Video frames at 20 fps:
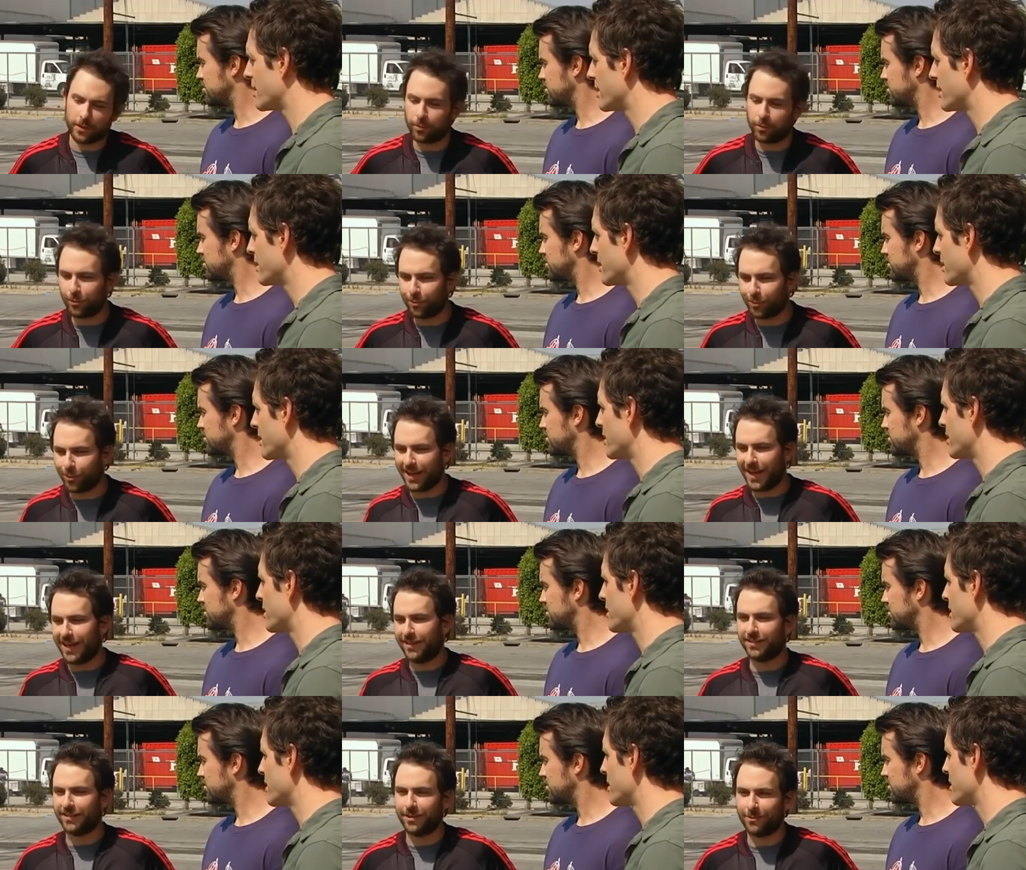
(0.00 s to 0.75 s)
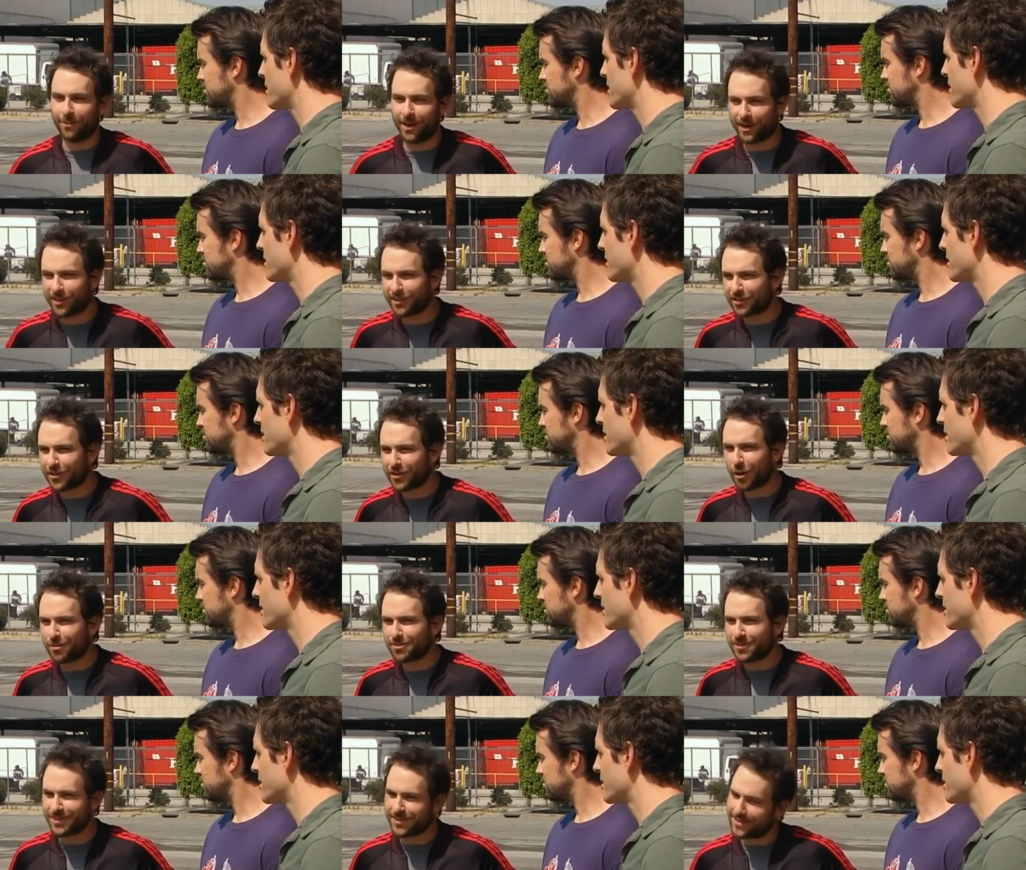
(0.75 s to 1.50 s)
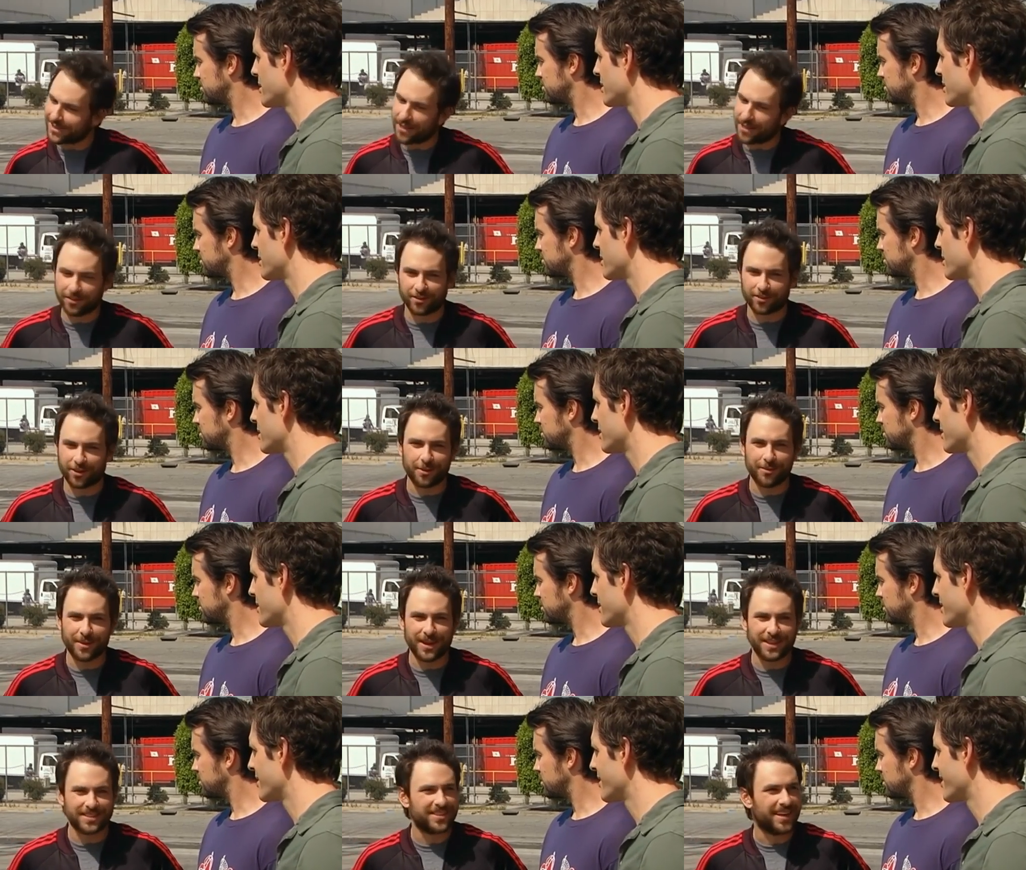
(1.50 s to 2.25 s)
Speaker 1: start putting plans under microscopes, nothing's
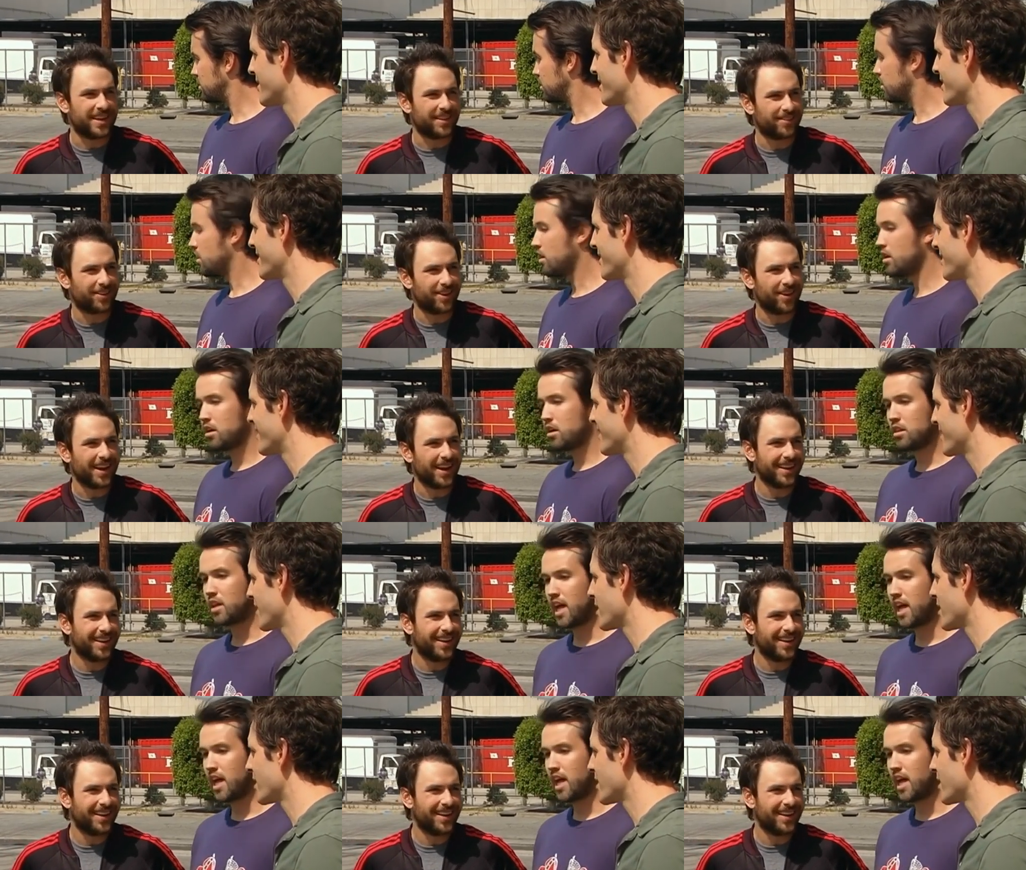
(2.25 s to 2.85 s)
gonna make sense. All right.